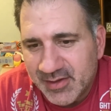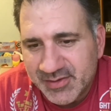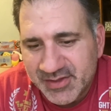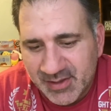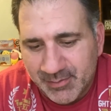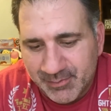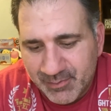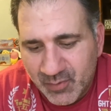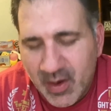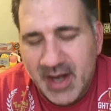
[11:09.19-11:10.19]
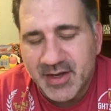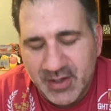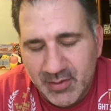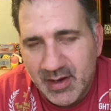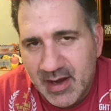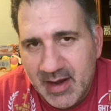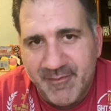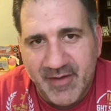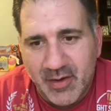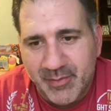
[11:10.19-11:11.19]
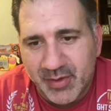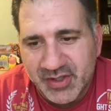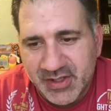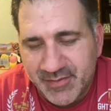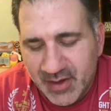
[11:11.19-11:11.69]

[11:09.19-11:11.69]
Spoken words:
some gratitude, and I'm very appreciative.